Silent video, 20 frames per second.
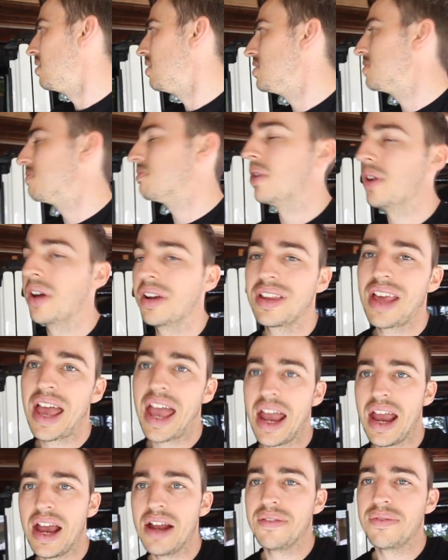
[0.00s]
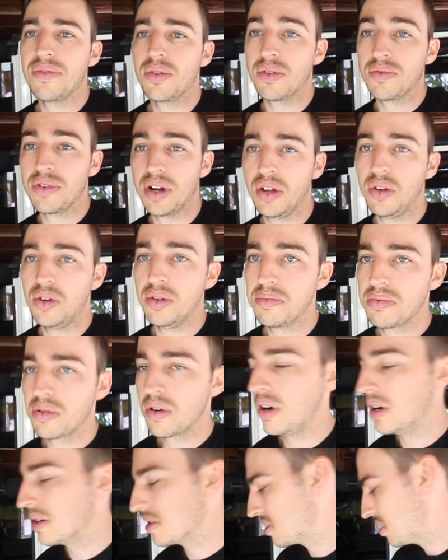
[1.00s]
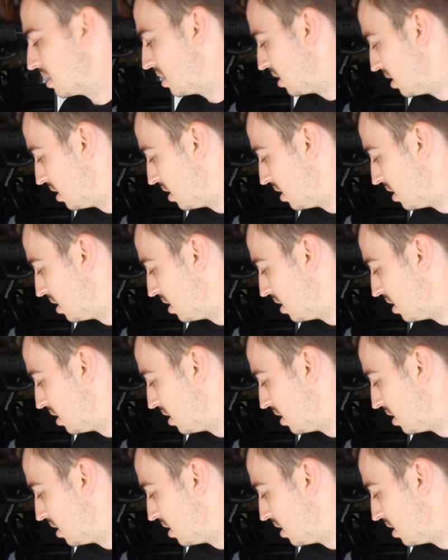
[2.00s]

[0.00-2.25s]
a decent product and for a really good price.